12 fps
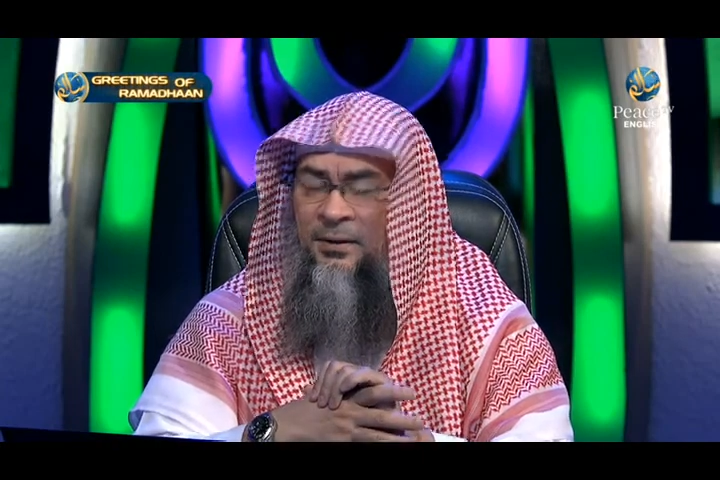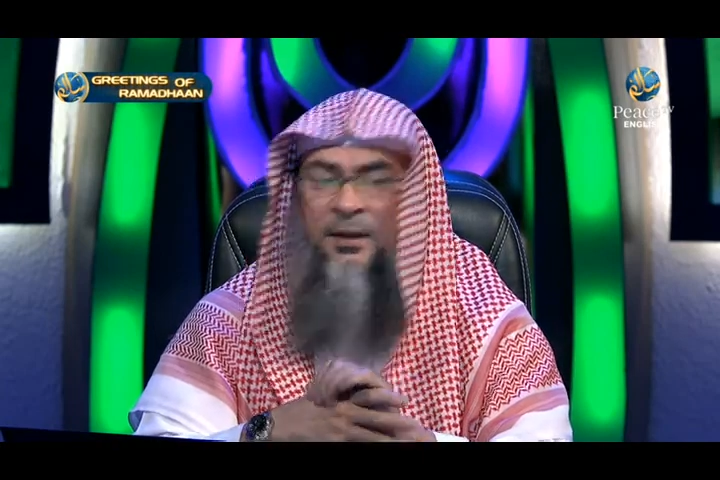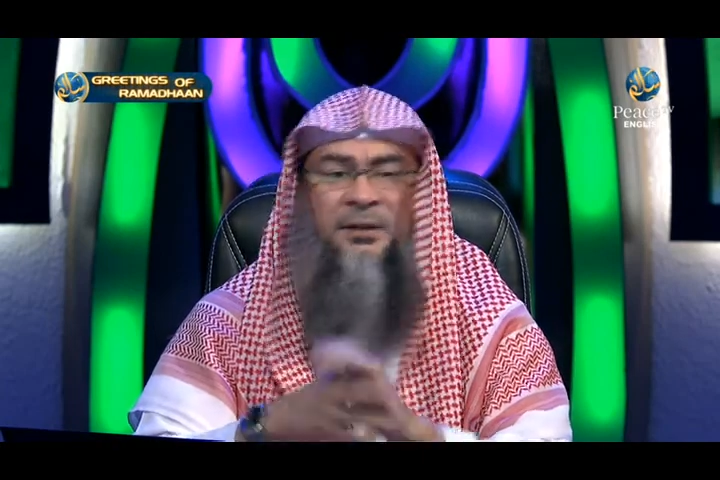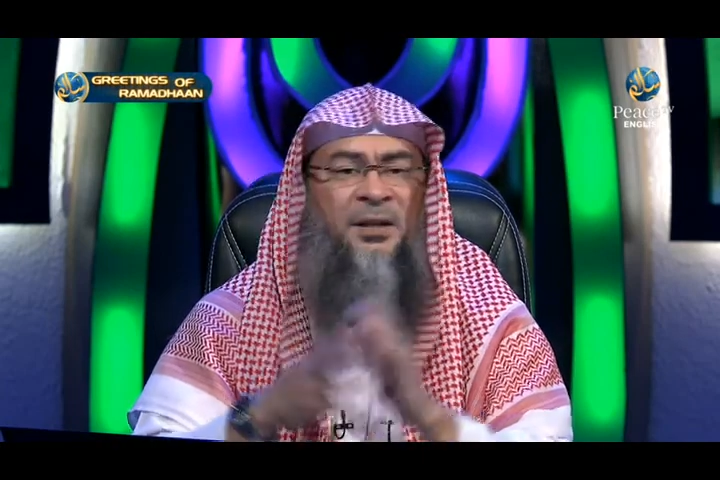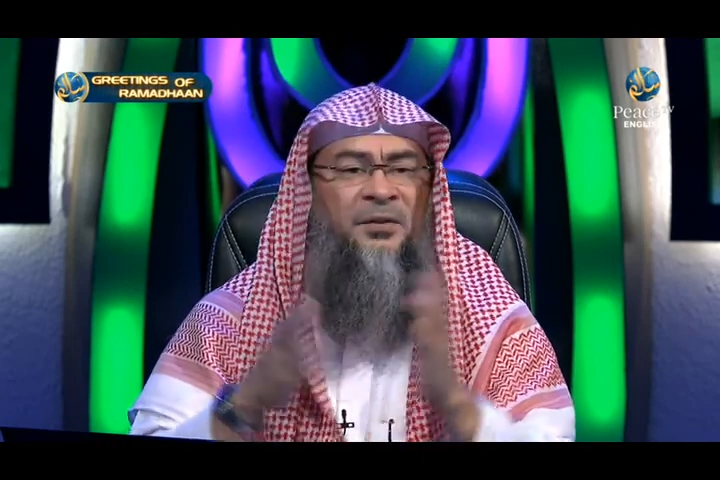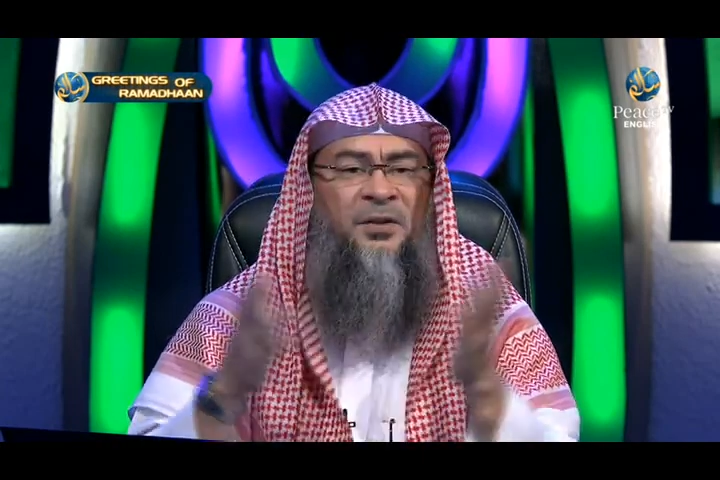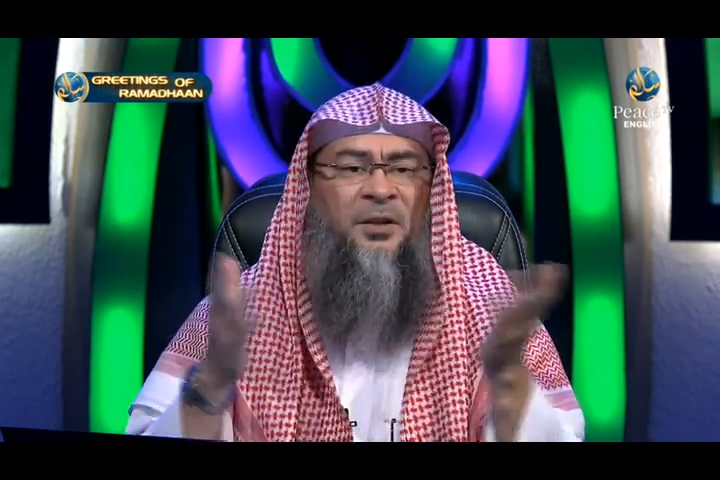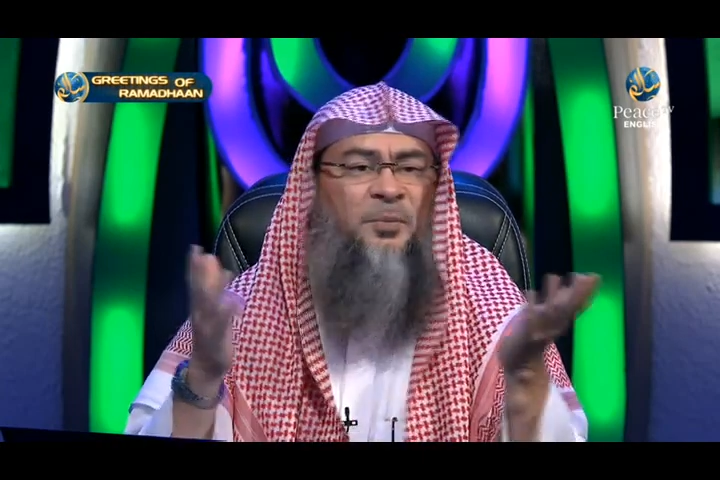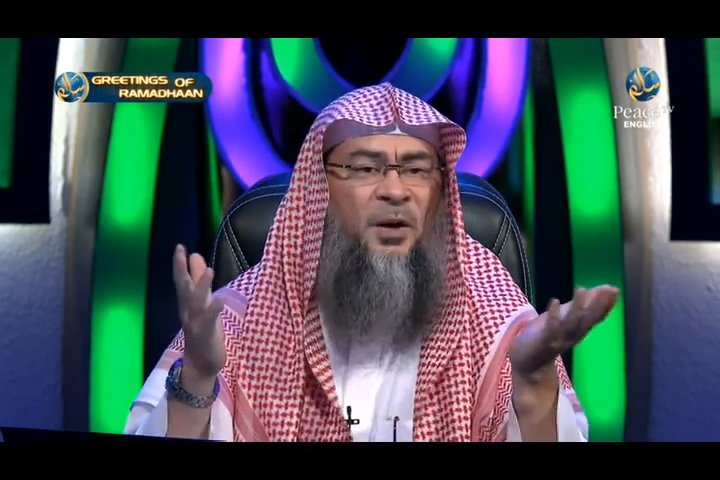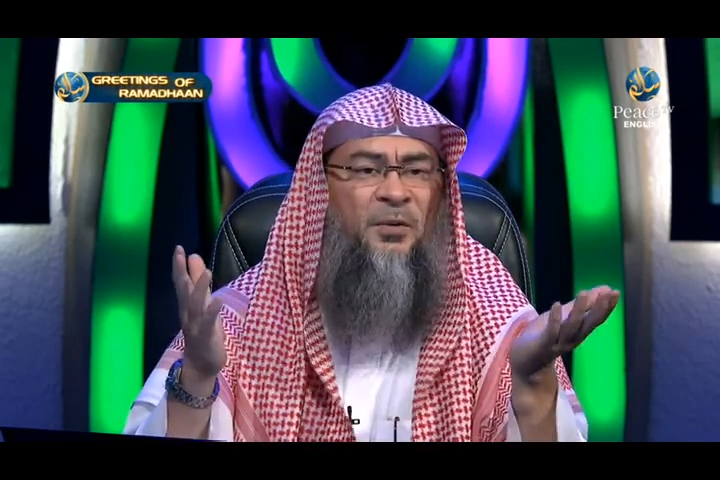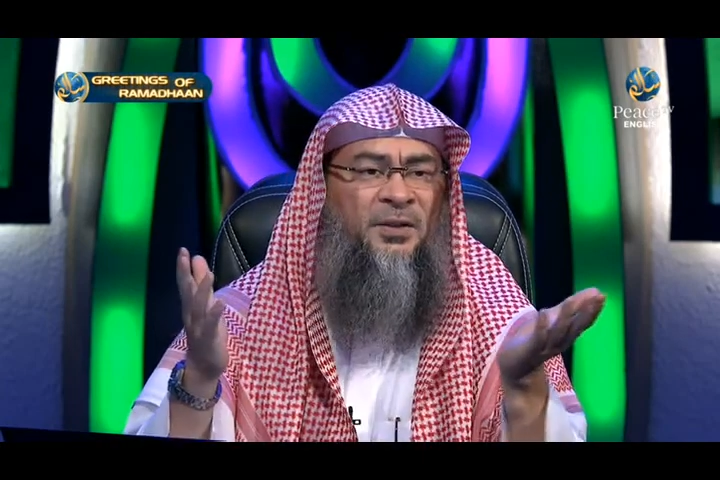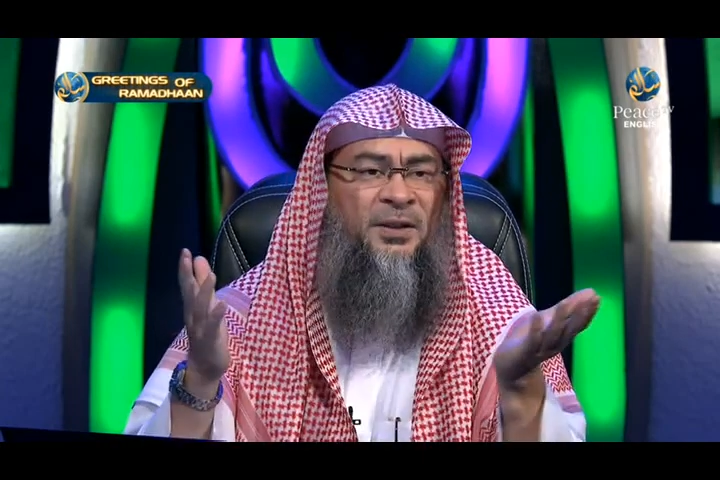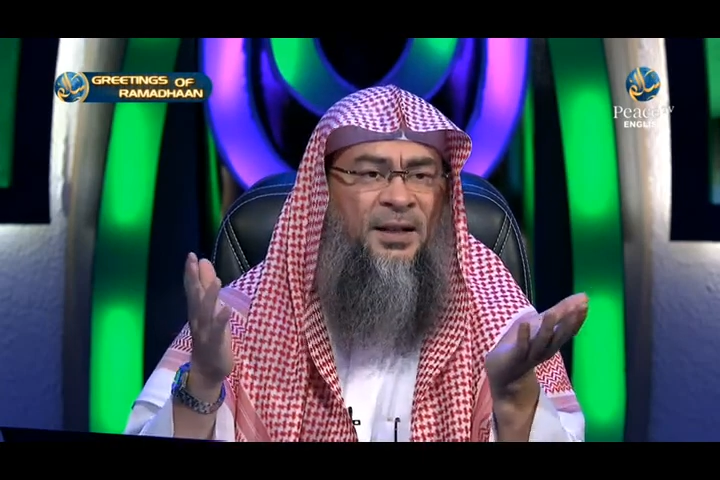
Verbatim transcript: not even the Prophet